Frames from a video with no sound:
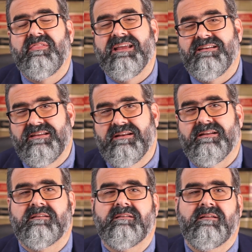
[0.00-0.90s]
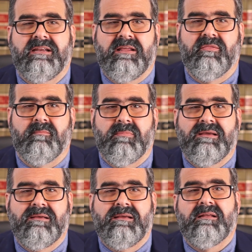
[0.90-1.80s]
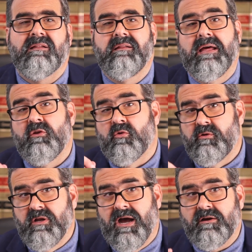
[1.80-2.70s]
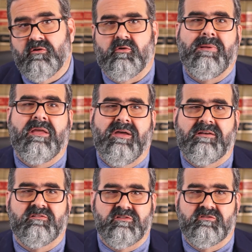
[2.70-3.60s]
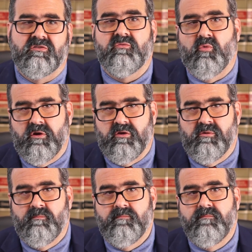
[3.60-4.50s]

they didn't need them. Let your doctor make that decision for you.